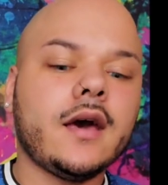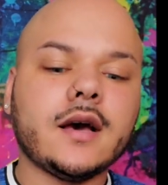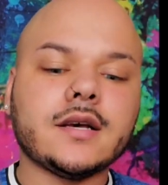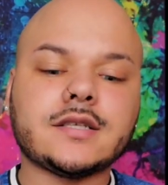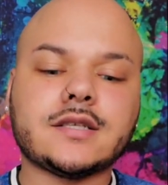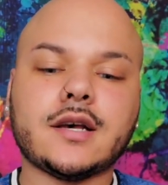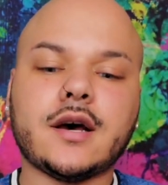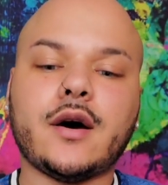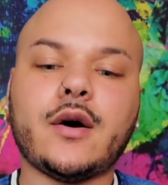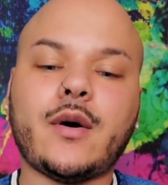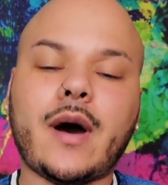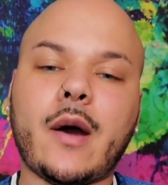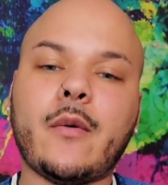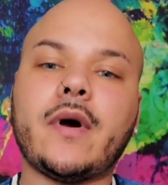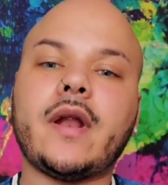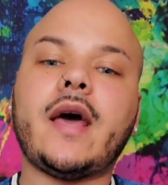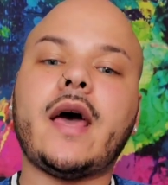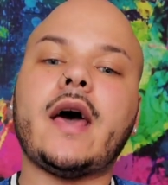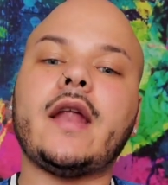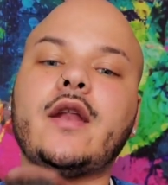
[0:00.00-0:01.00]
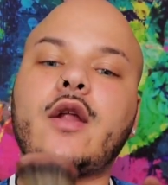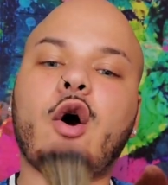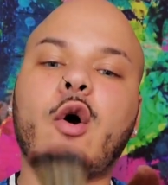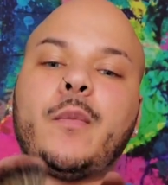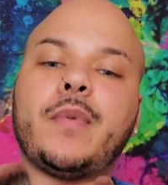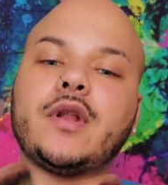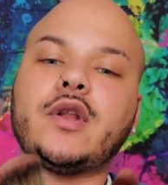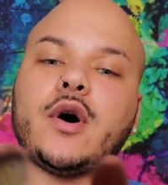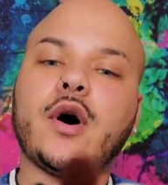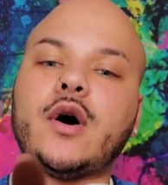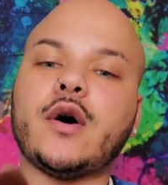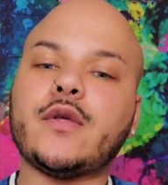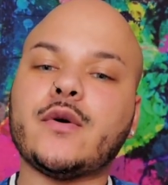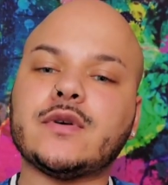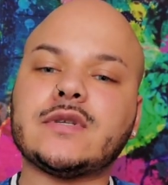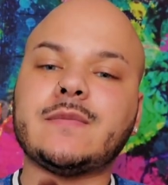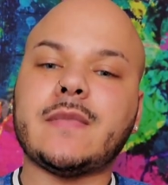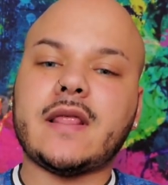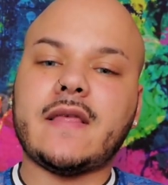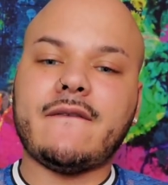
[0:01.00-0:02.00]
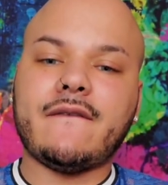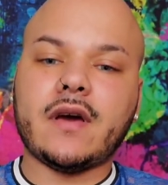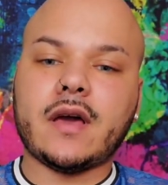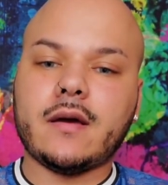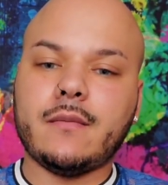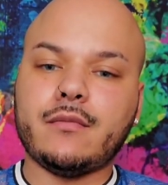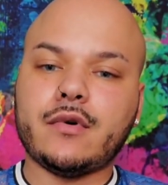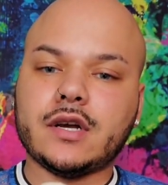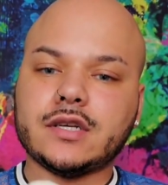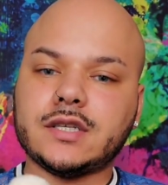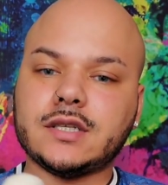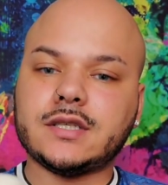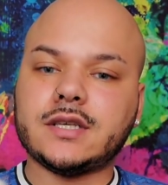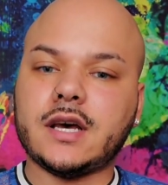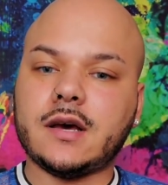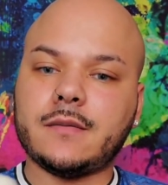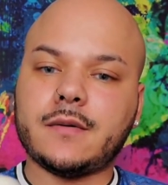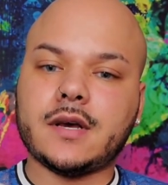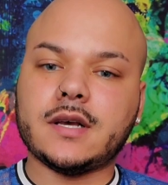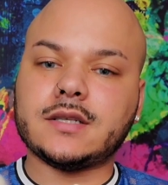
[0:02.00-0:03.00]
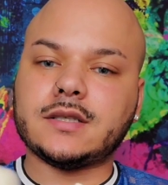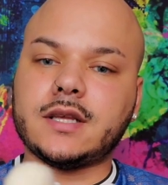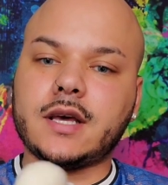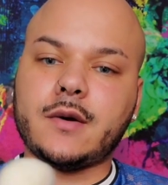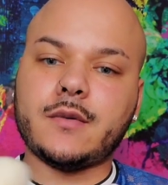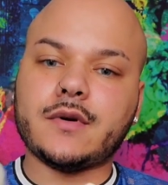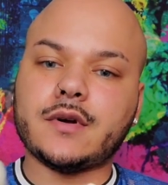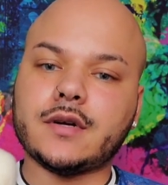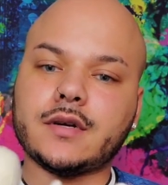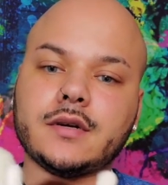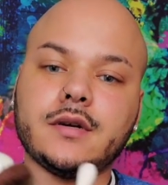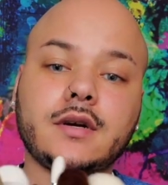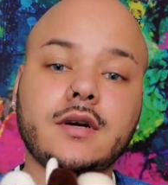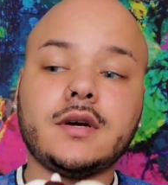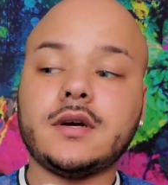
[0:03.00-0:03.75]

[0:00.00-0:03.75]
So I went ahead and opened all those motherfucking brushes up because they were,